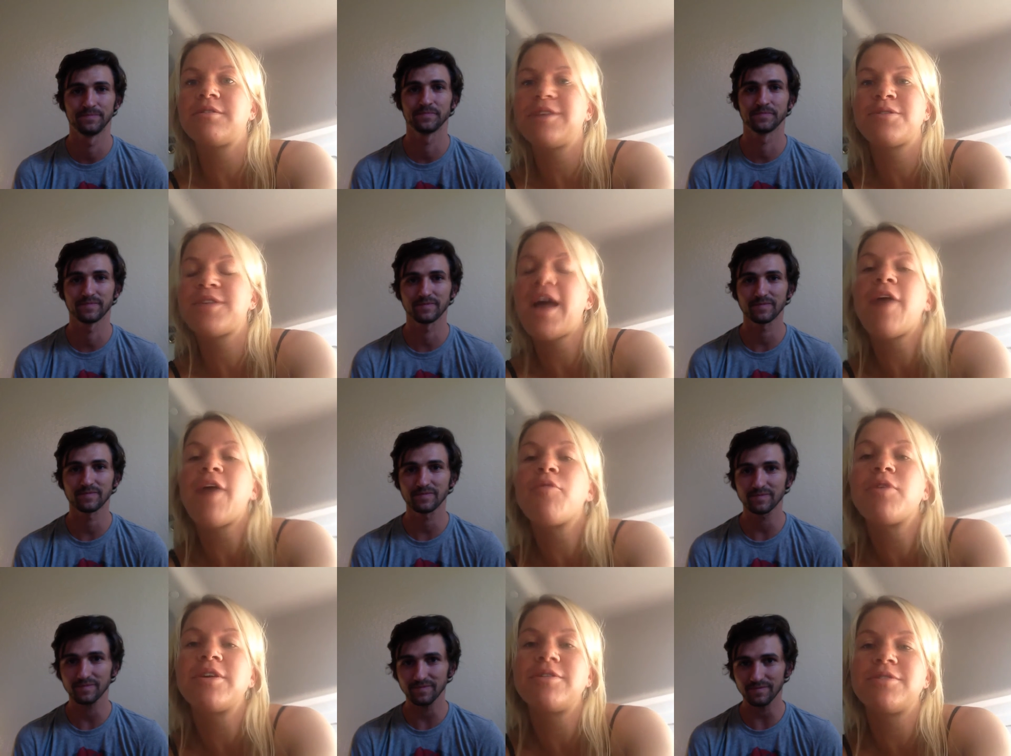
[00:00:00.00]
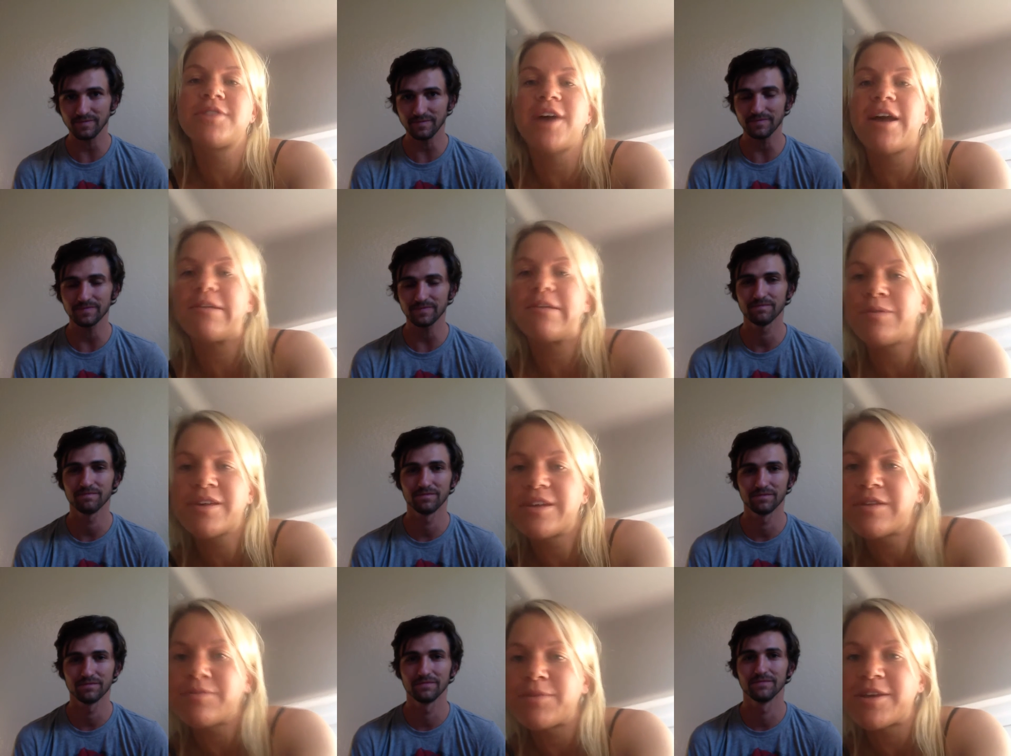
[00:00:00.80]
Speaker 1: It's not what you thought it
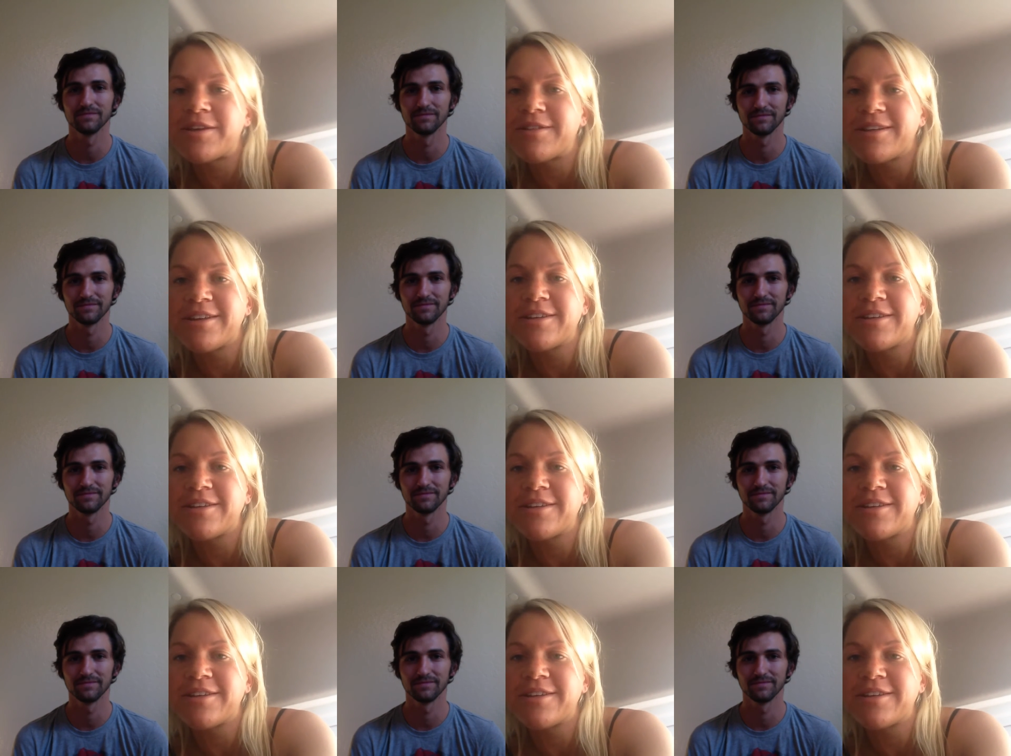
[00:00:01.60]
was going to be.